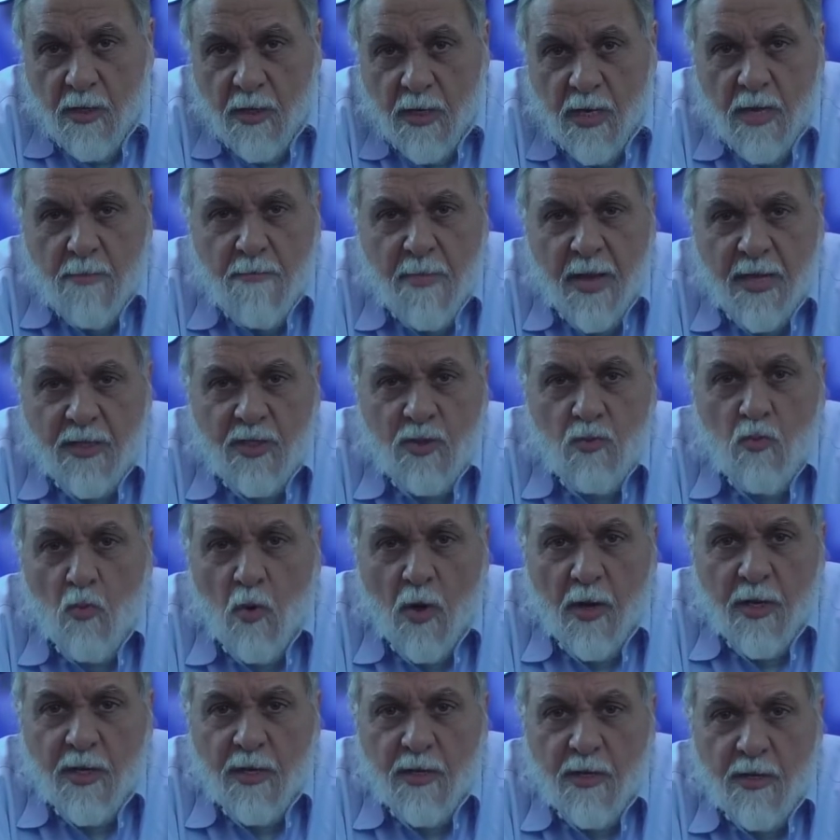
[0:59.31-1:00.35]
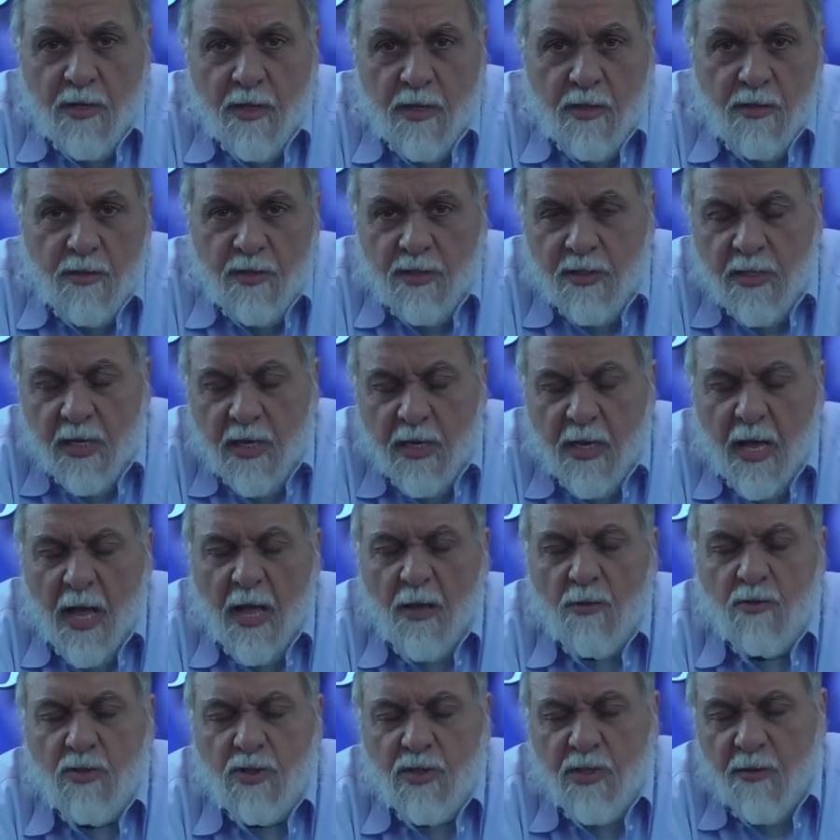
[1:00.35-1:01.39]
Imagine walking in there and saying
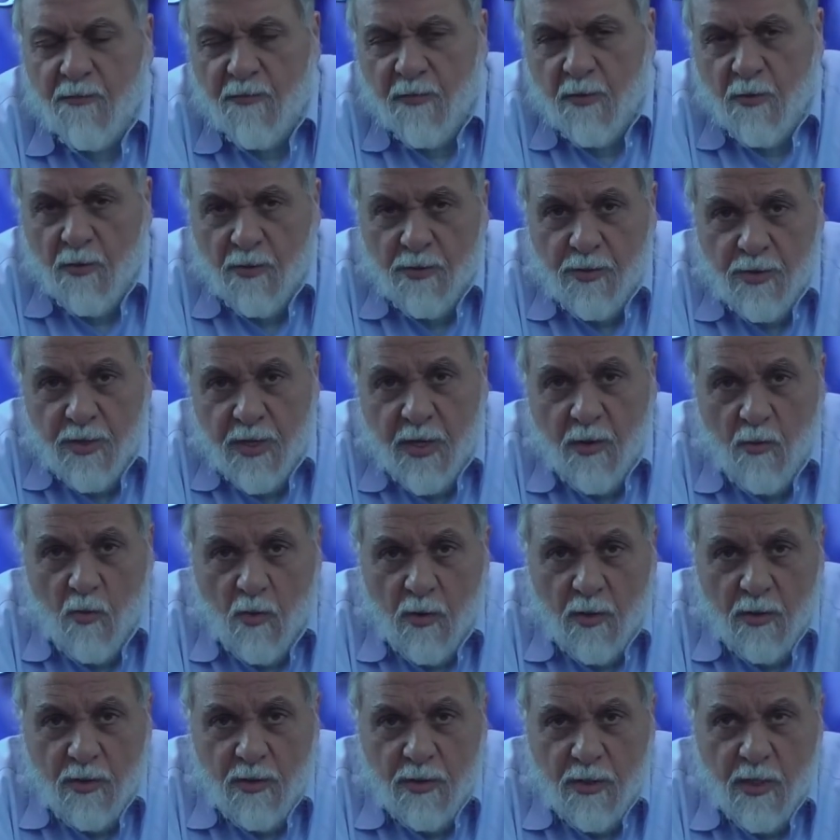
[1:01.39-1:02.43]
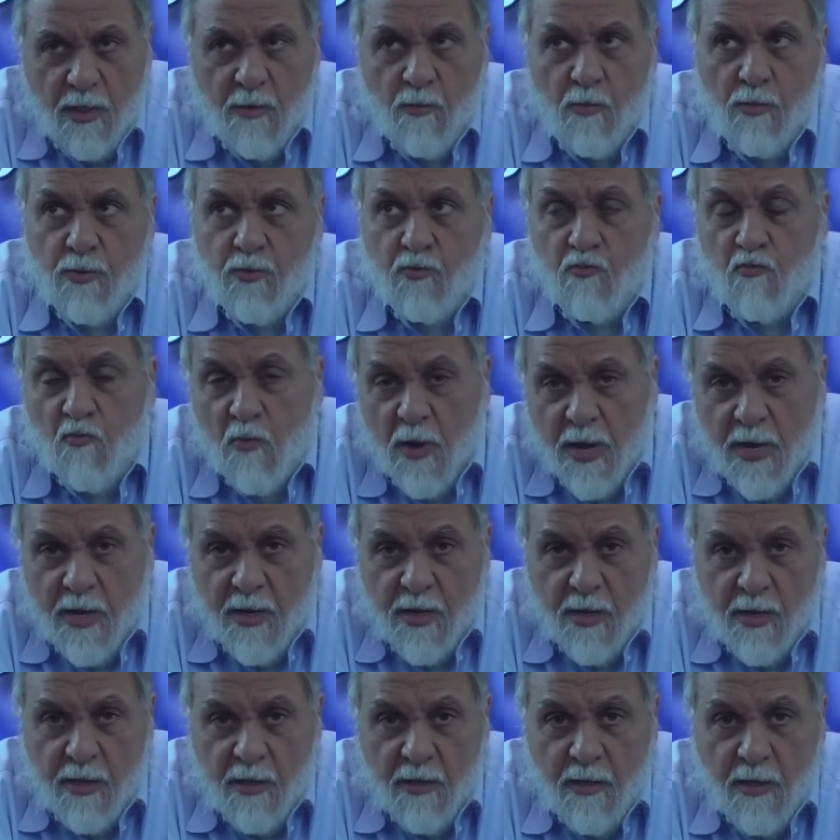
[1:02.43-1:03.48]
how difficult the day was, that it was
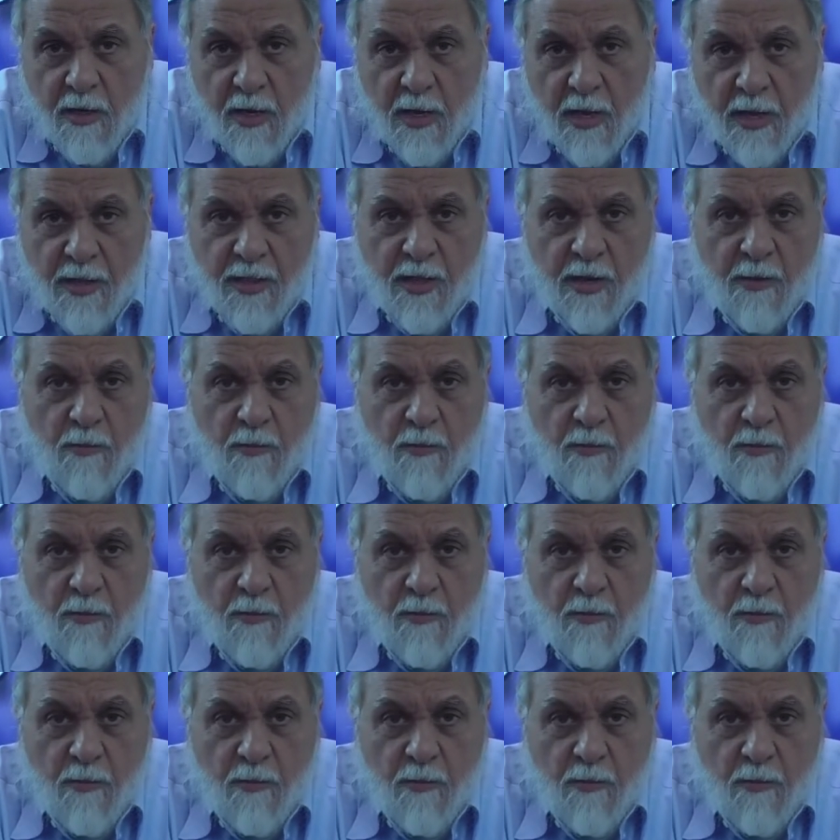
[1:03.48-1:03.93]
raining, and that